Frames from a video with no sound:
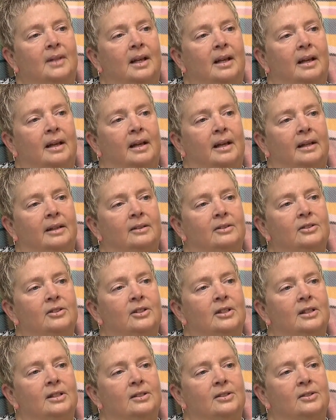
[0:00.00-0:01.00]
And
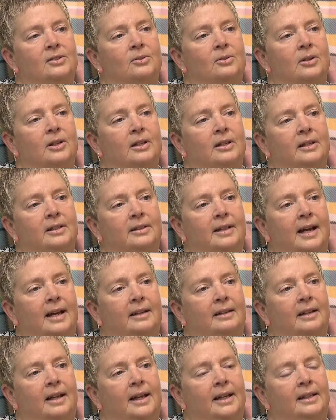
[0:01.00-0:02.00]
she snorted it that
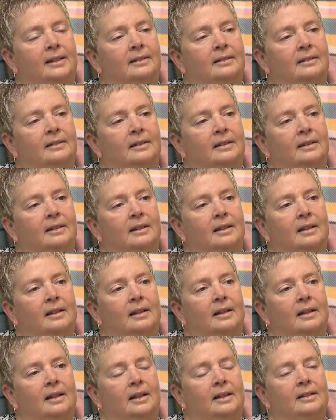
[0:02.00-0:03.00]
night
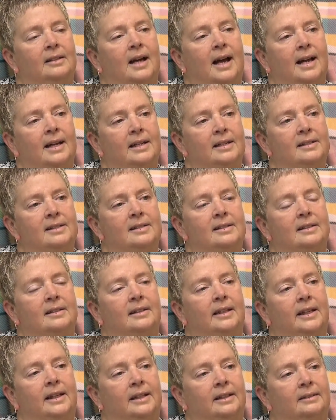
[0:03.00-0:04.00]
and died
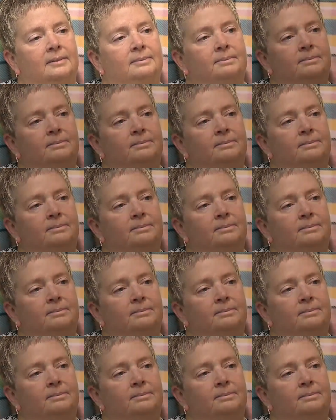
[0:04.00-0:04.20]
instantly.